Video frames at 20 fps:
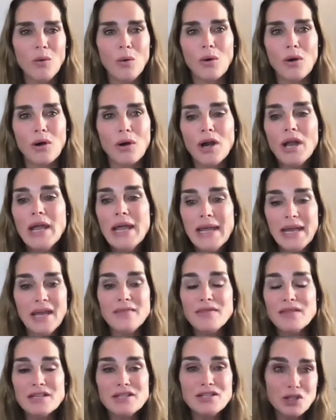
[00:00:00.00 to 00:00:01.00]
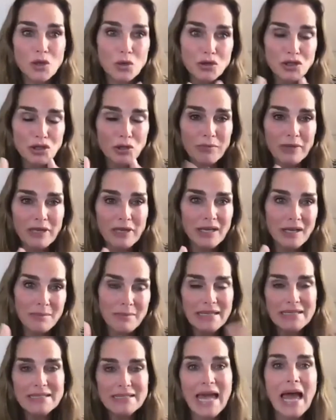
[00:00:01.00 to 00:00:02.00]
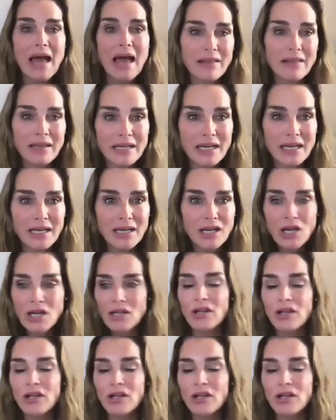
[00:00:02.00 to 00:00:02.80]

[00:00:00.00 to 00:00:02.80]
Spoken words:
or in this social media mentality,